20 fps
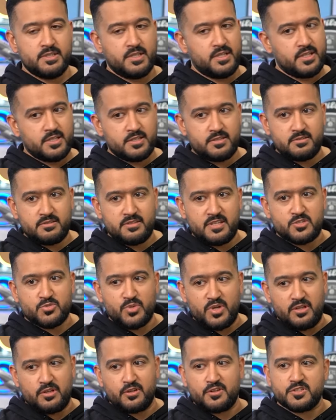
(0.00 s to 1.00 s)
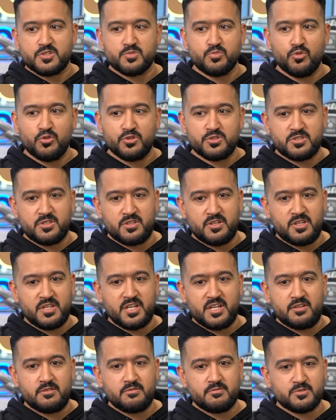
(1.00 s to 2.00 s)
And that's where a lot of sports, you
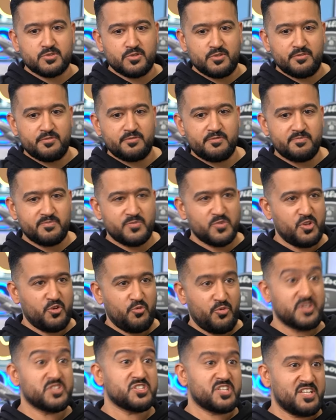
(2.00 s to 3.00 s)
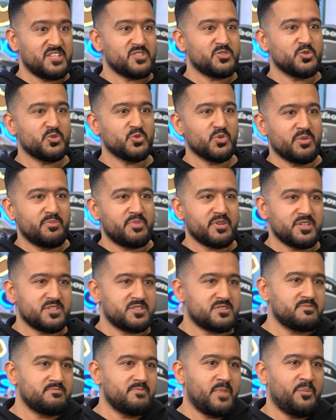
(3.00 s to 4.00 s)
get sort of, rich kids who do it
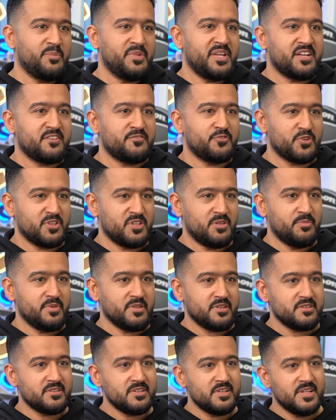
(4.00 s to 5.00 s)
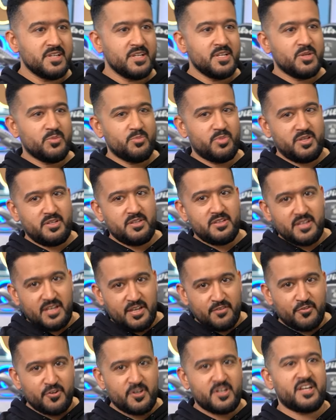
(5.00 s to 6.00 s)
because mum and dad are footing the bill. But the
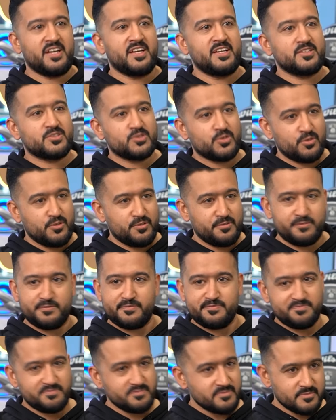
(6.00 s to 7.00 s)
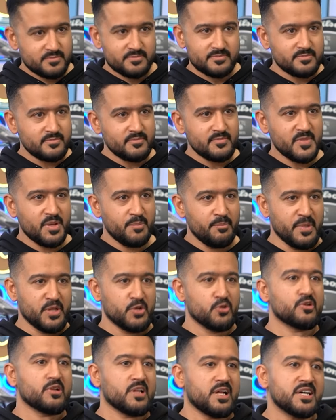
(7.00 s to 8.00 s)
everyday sort of
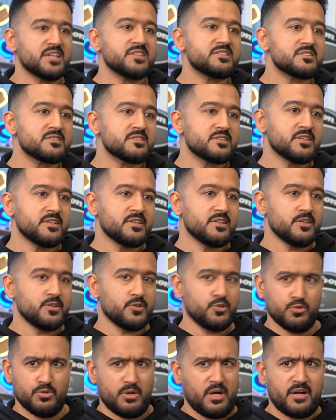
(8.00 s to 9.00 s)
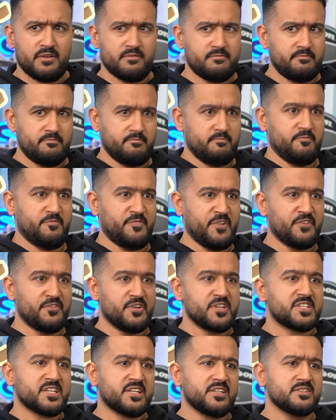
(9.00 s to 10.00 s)
middle class who are very,
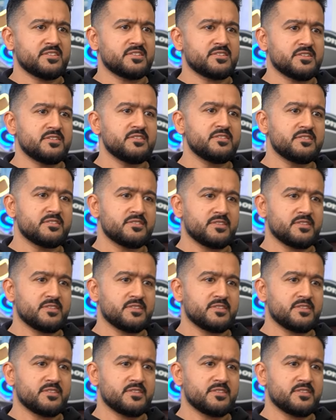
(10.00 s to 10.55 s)
very talented, the